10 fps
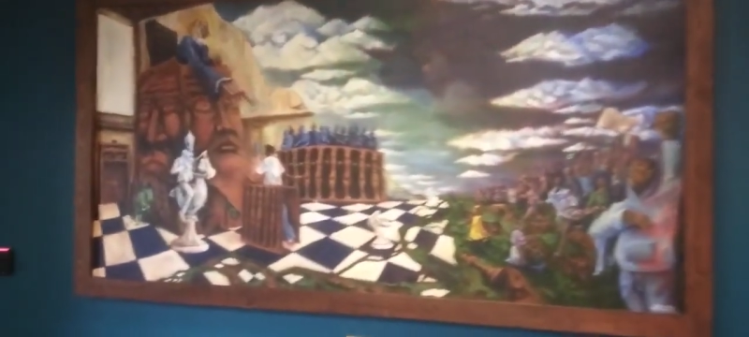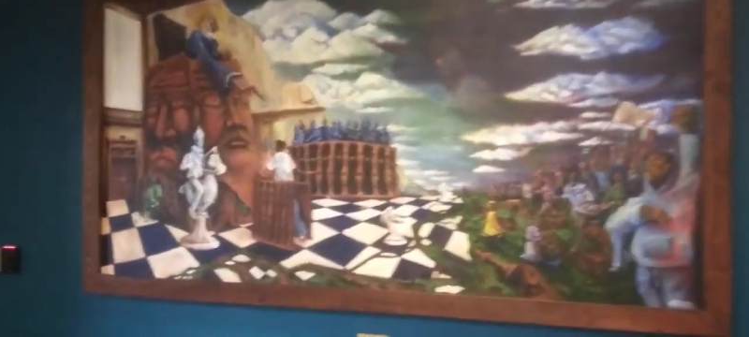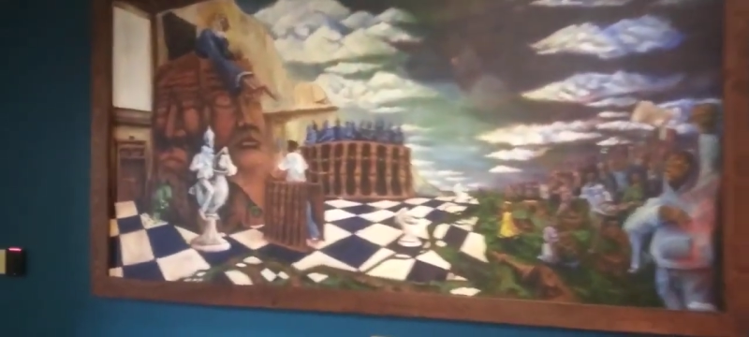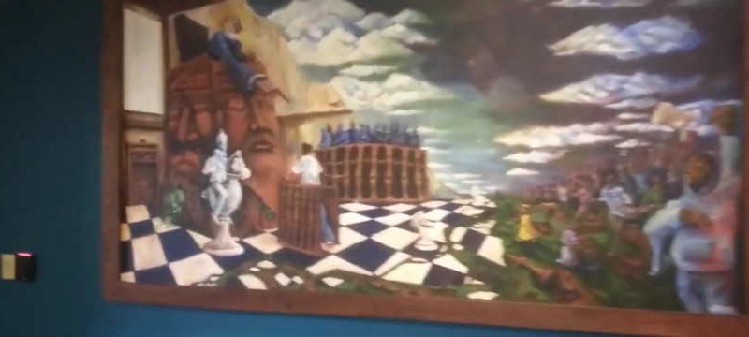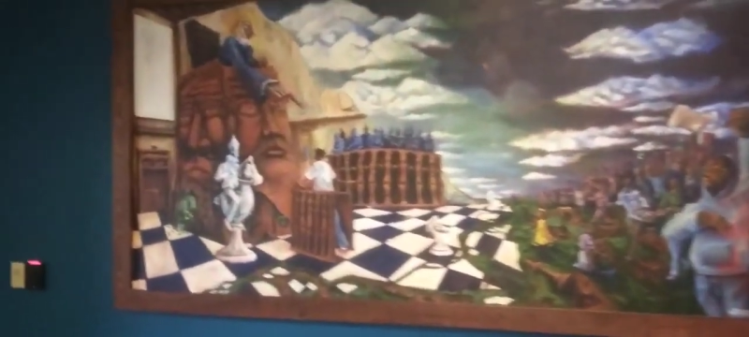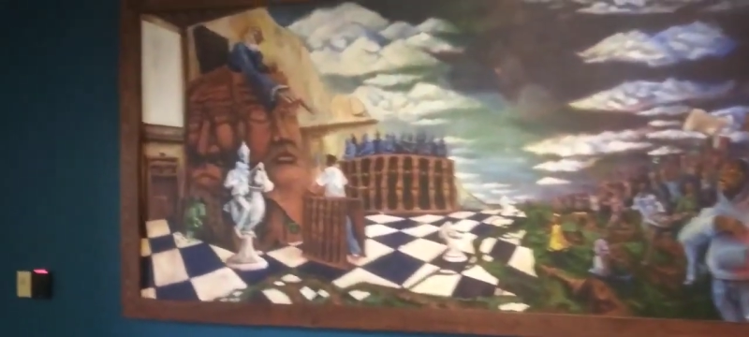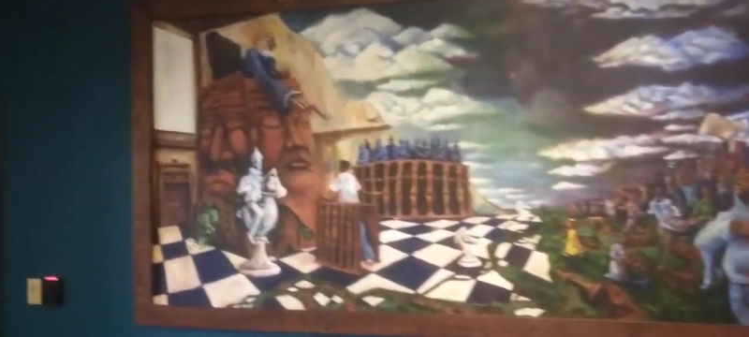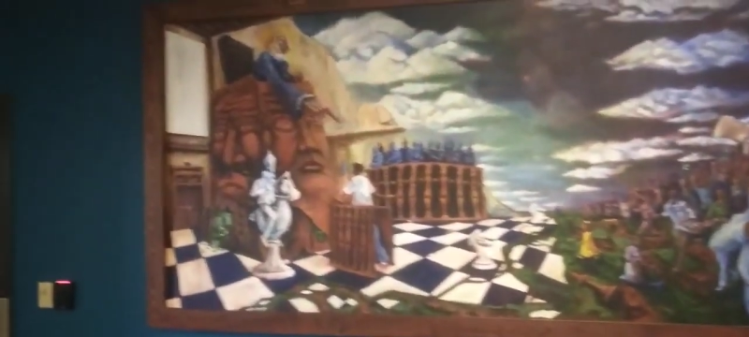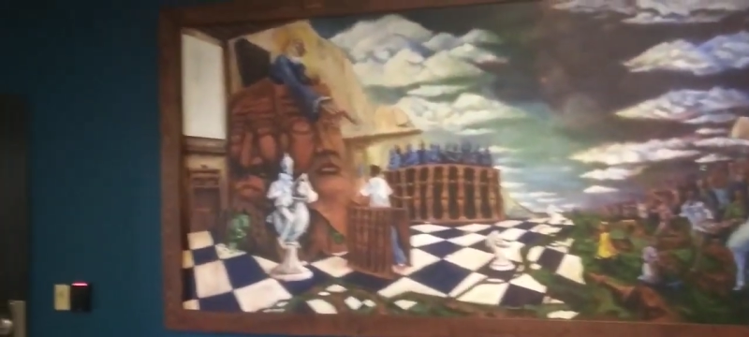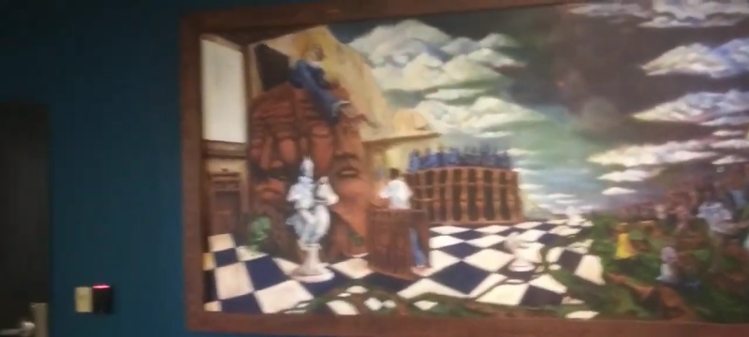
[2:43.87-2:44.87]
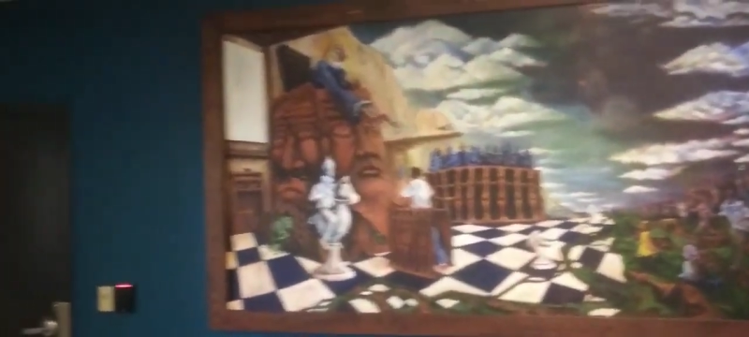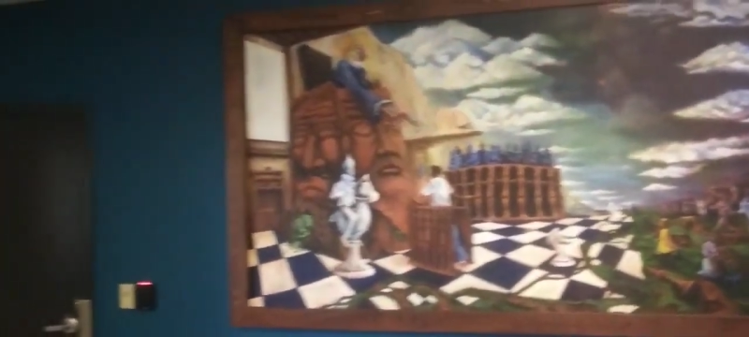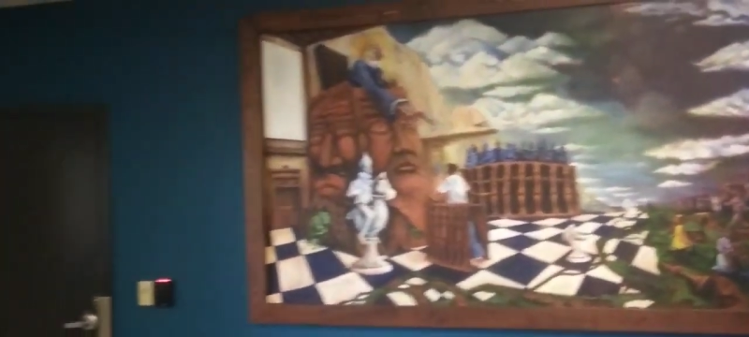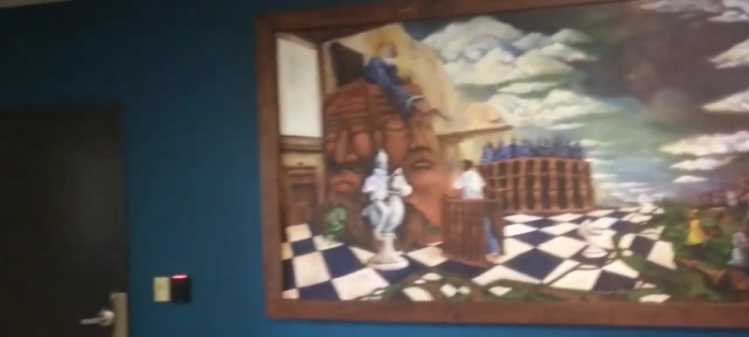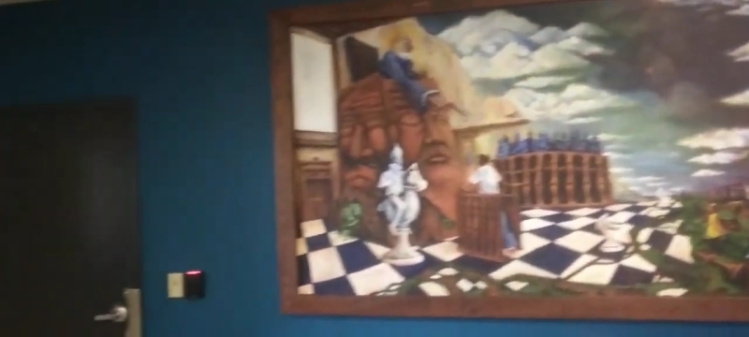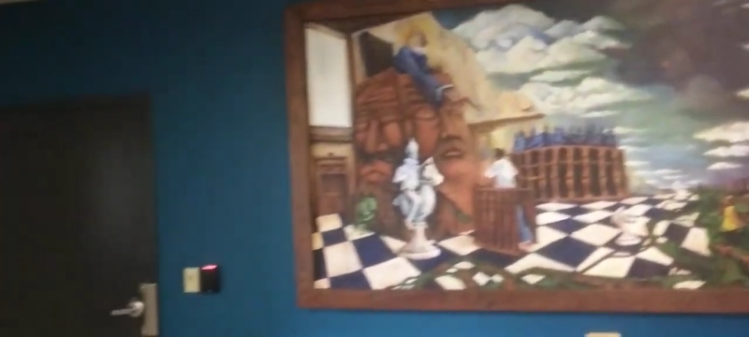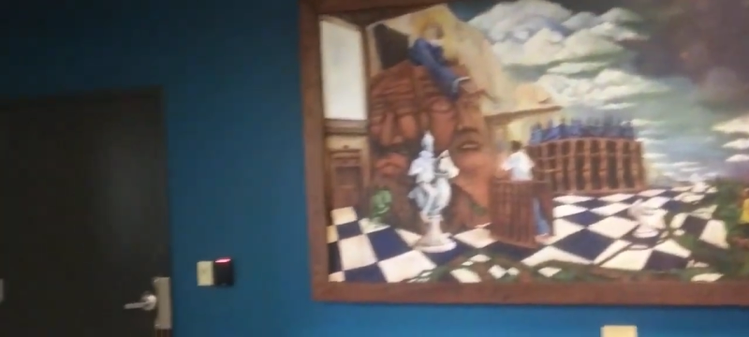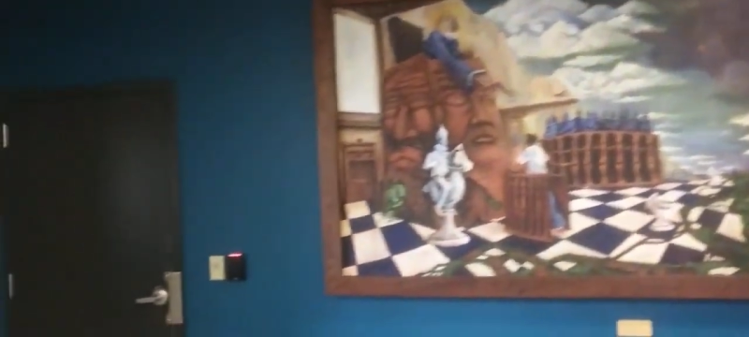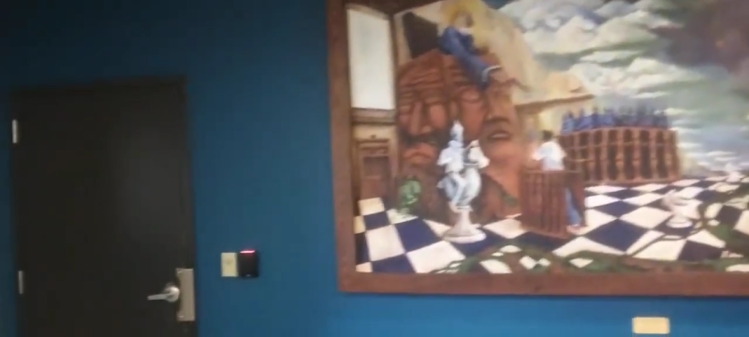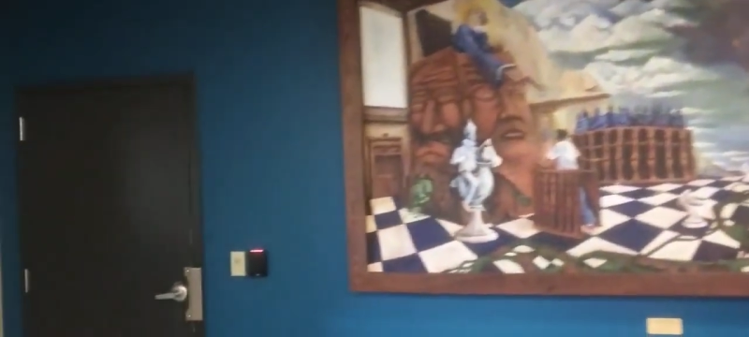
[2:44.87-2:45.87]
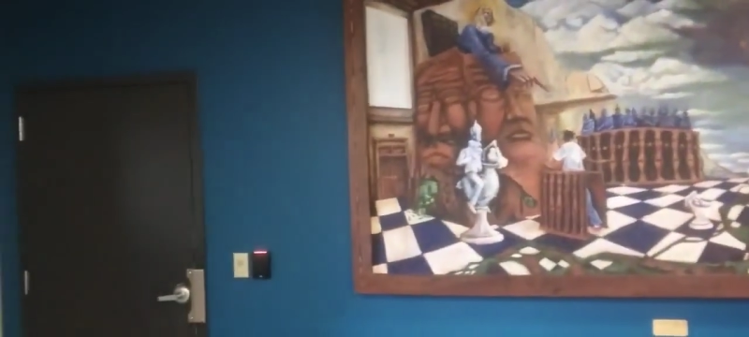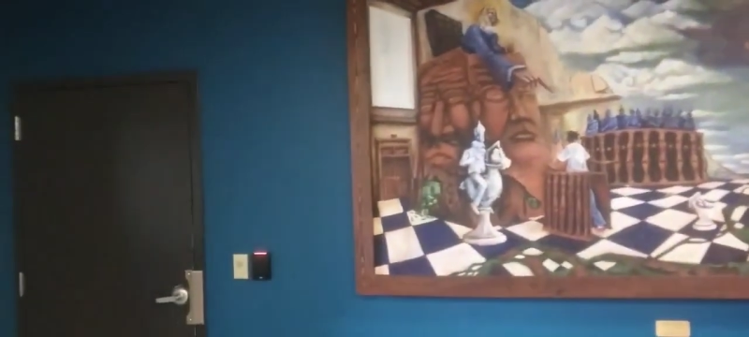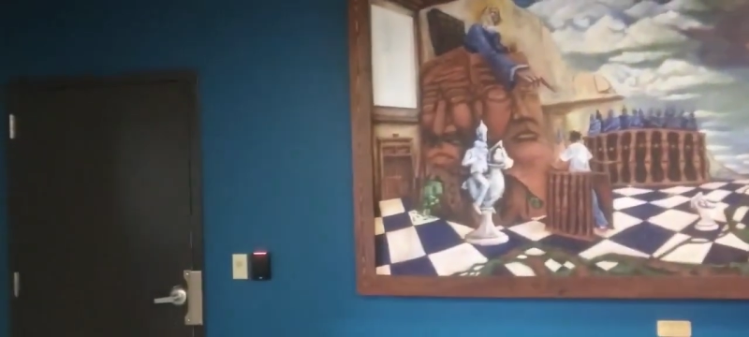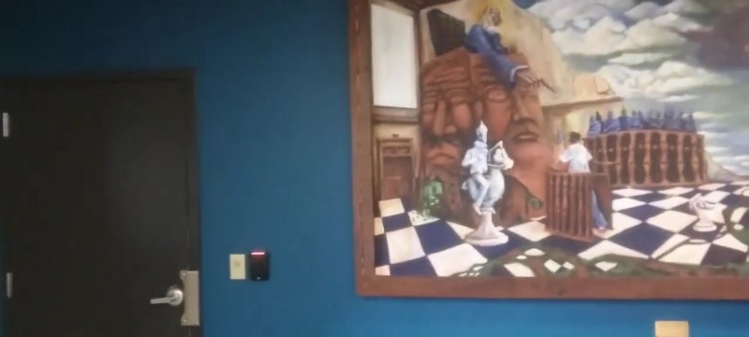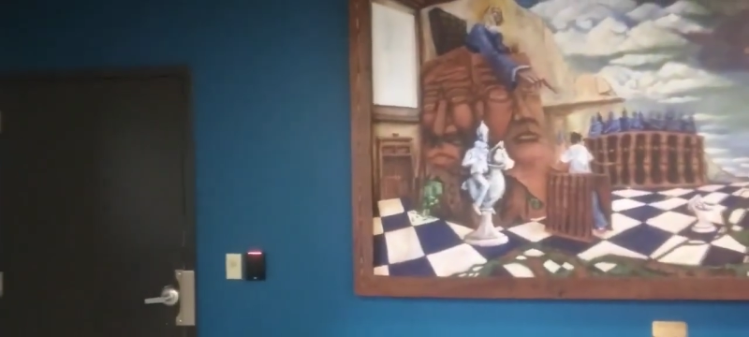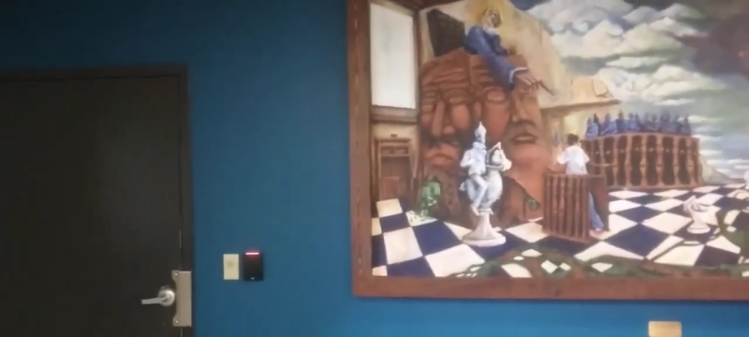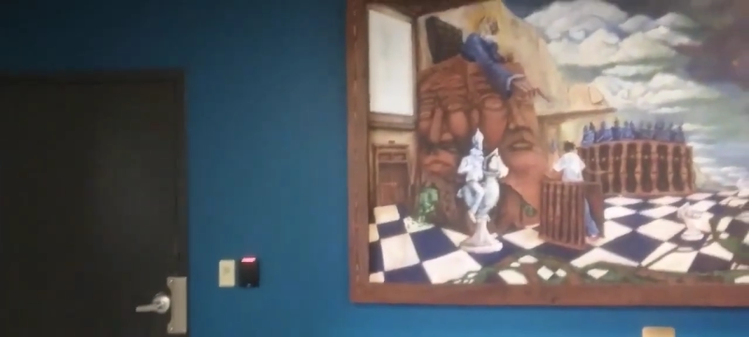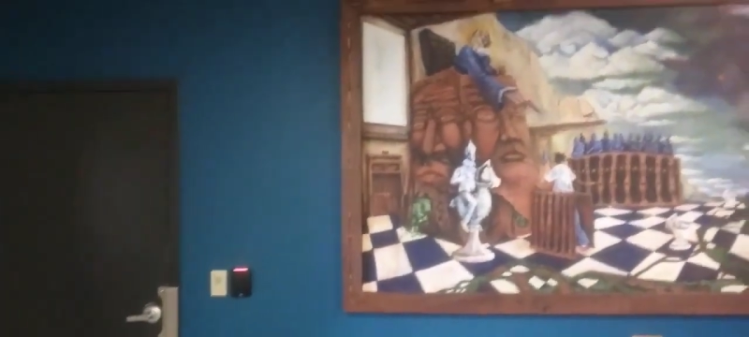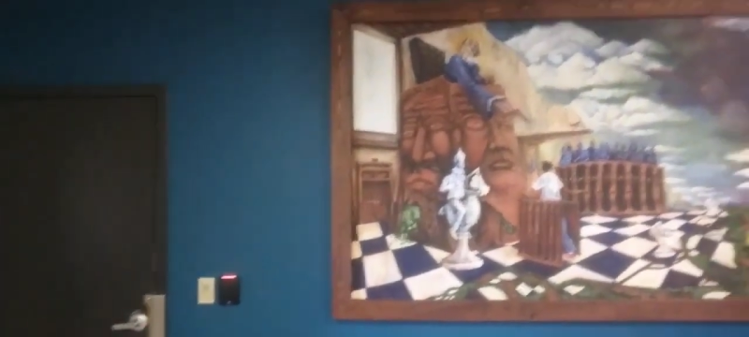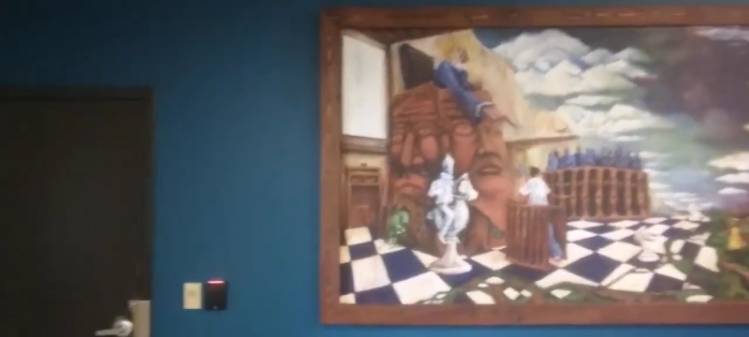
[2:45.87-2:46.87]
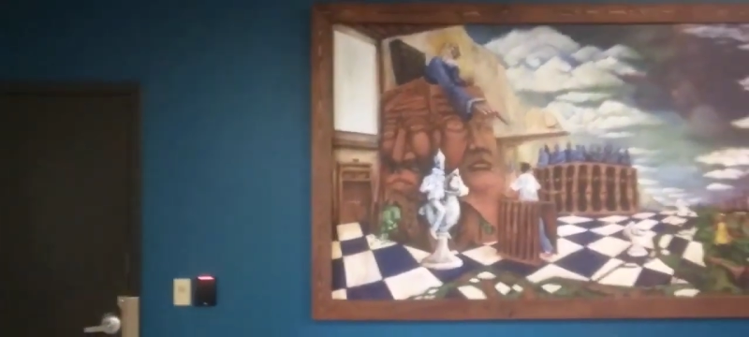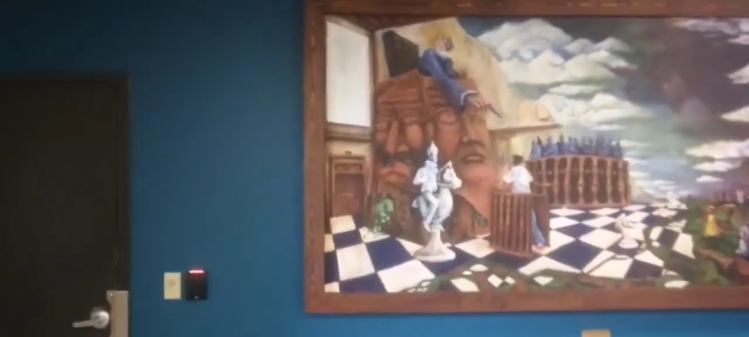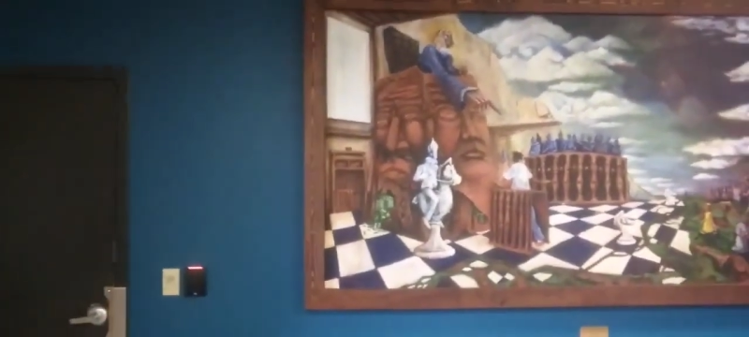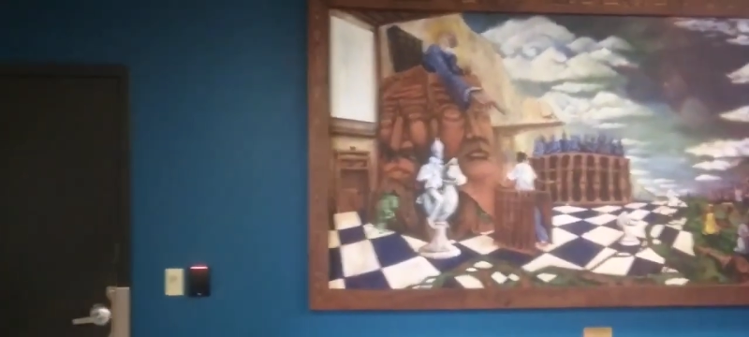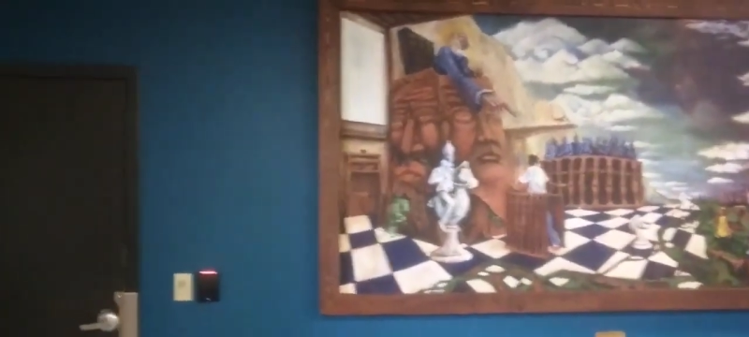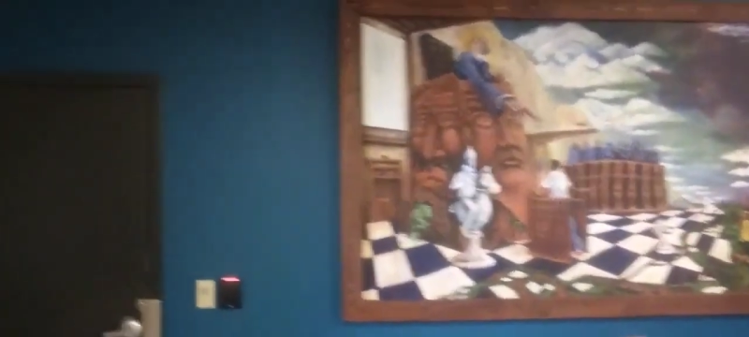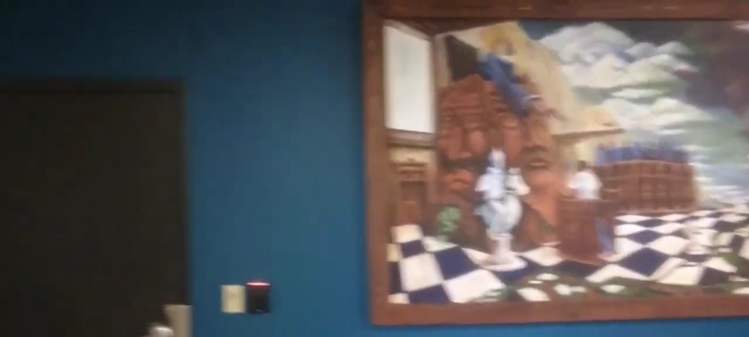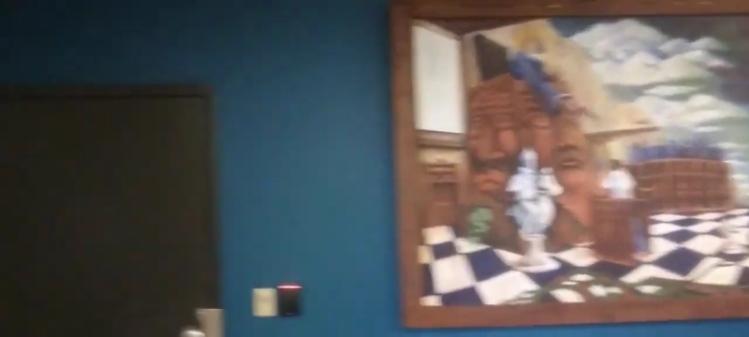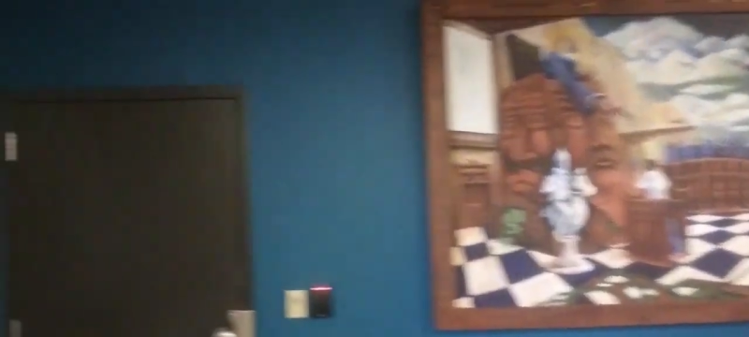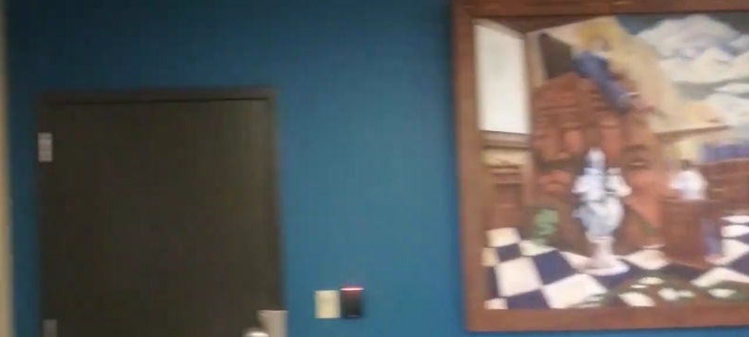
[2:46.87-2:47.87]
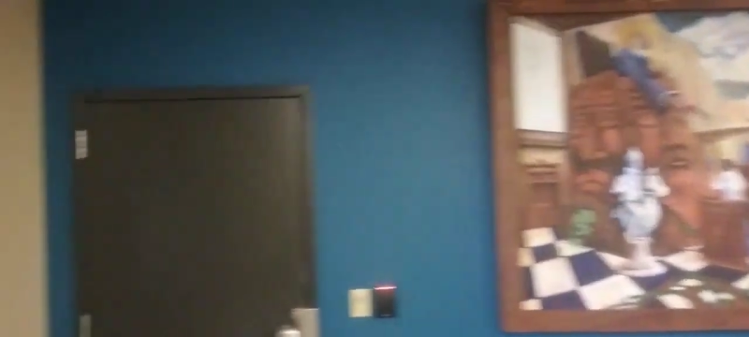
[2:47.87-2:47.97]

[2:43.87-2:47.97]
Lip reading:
[unreadable: no face in view]